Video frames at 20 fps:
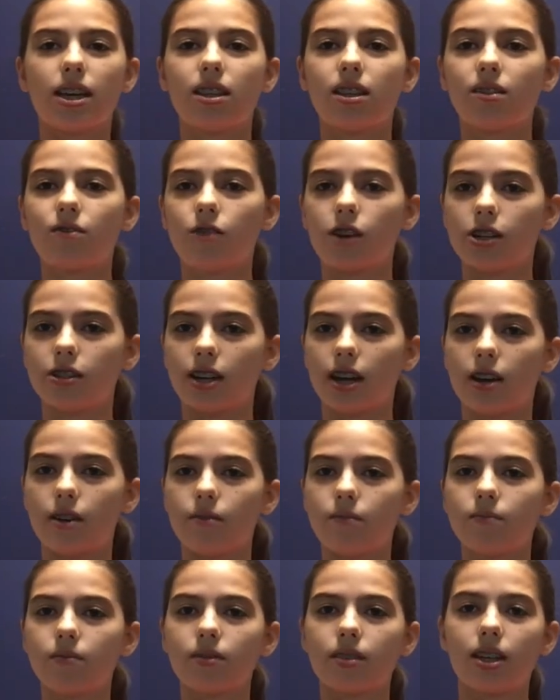in the
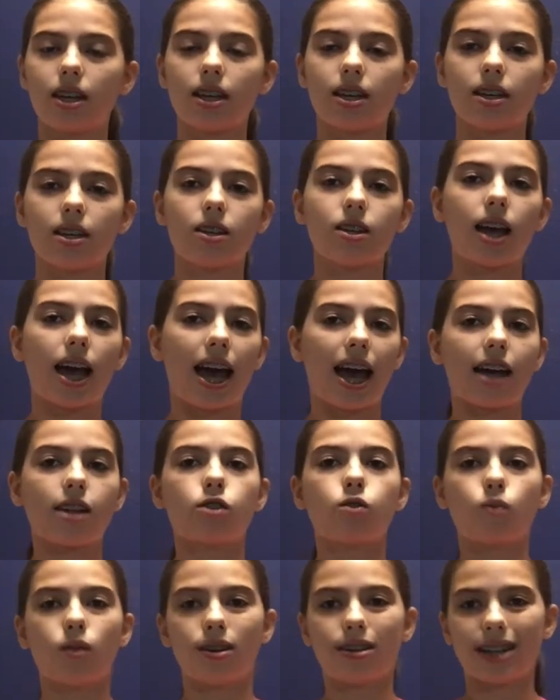photo at
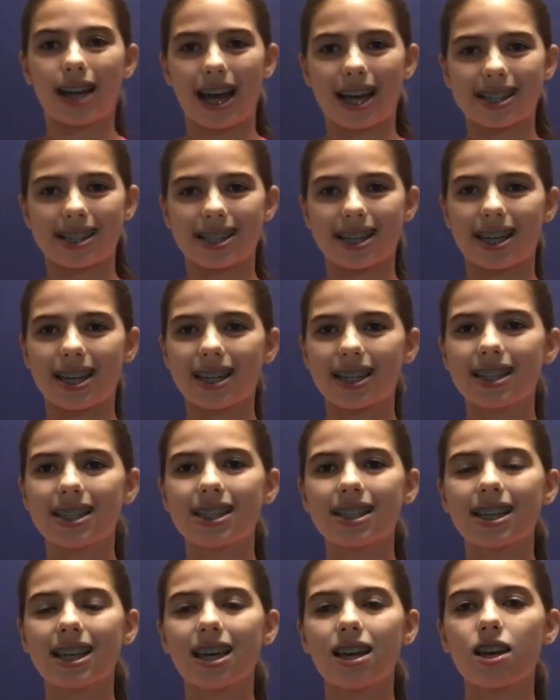
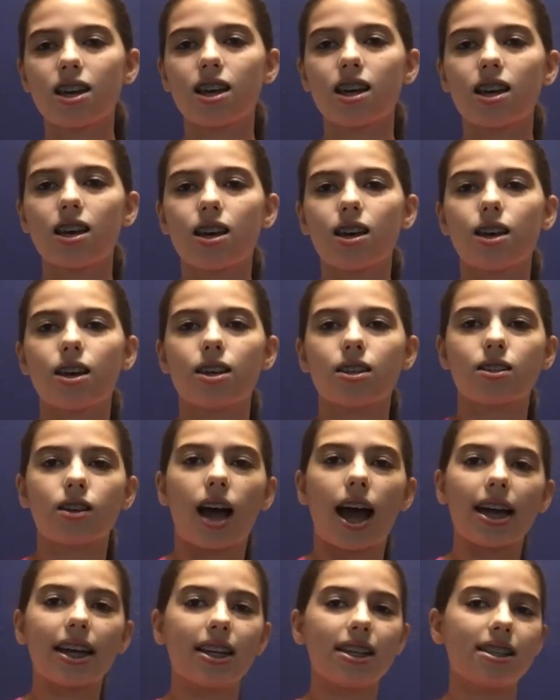Twirlnastics so
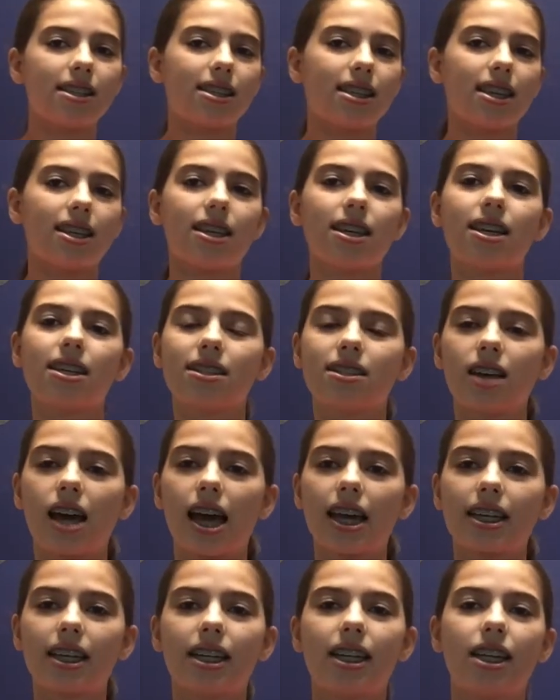I can see it, so
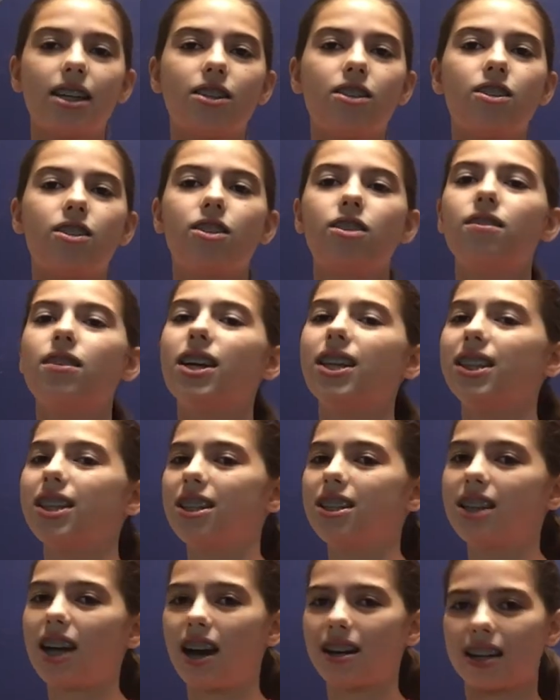I can enter you in
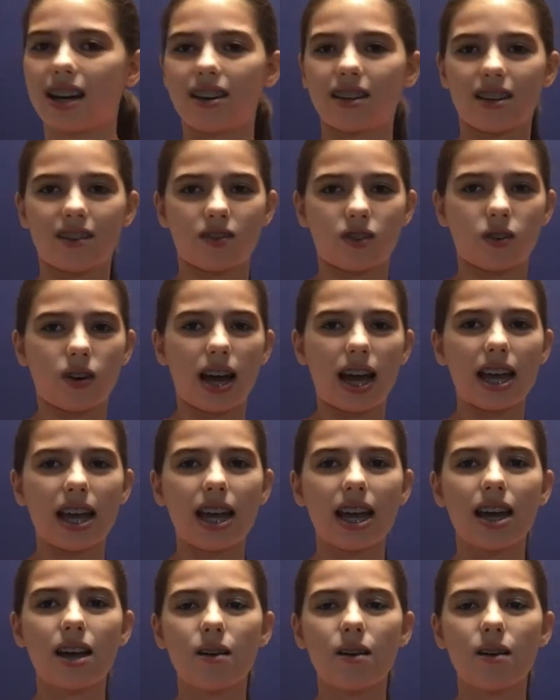the shout out giveaway.